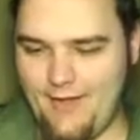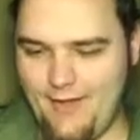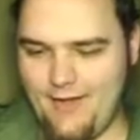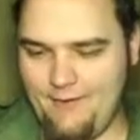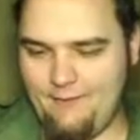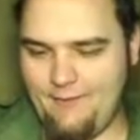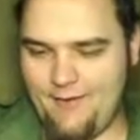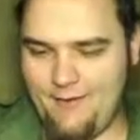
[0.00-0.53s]

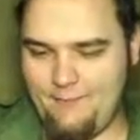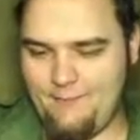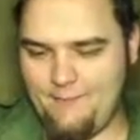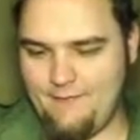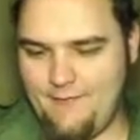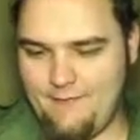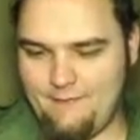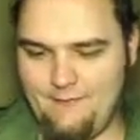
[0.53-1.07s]
"Hey, what happened
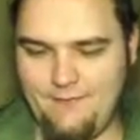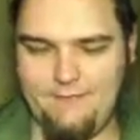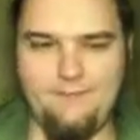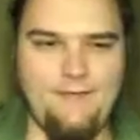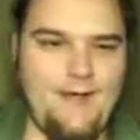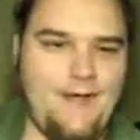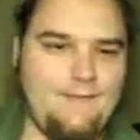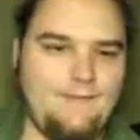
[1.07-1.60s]
to that really
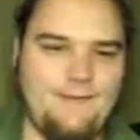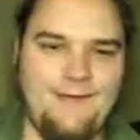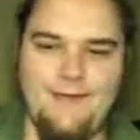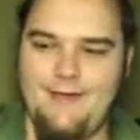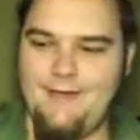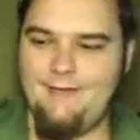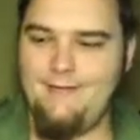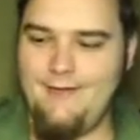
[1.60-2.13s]
fast
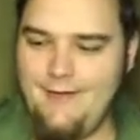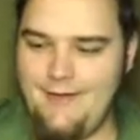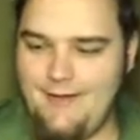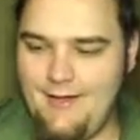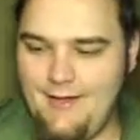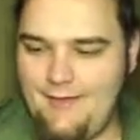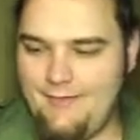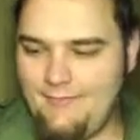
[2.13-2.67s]
kid?"
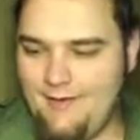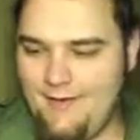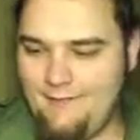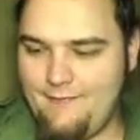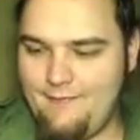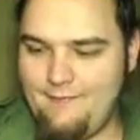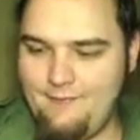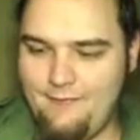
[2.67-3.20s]
"Oh,
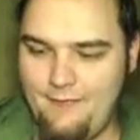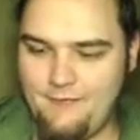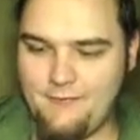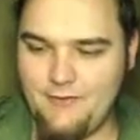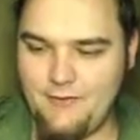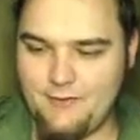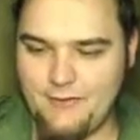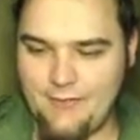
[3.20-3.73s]
nothing.
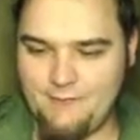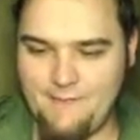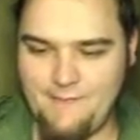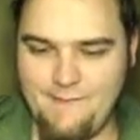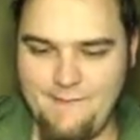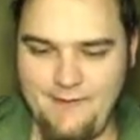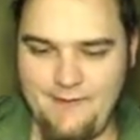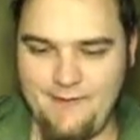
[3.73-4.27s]
Ultron dropped a
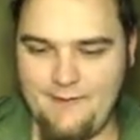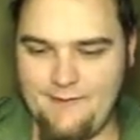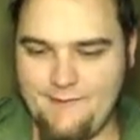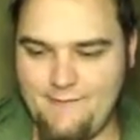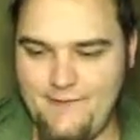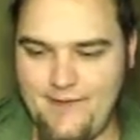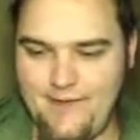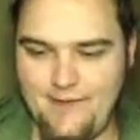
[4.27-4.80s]
city on
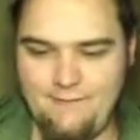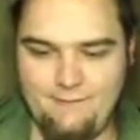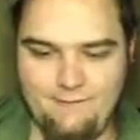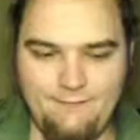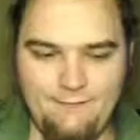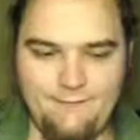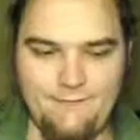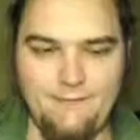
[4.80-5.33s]
his head.
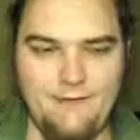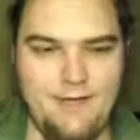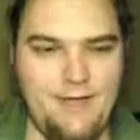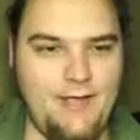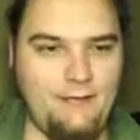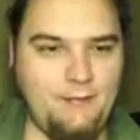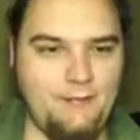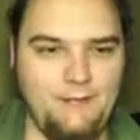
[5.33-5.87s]
It's a
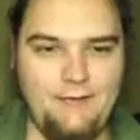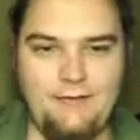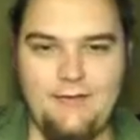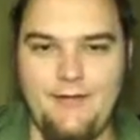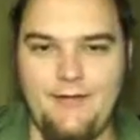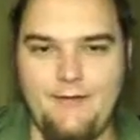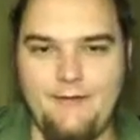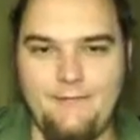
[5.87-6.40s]
shame, it
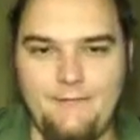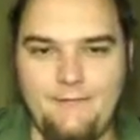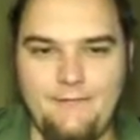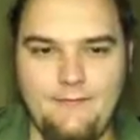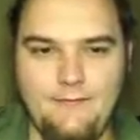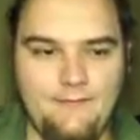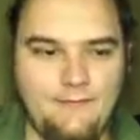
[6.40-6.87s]
really is."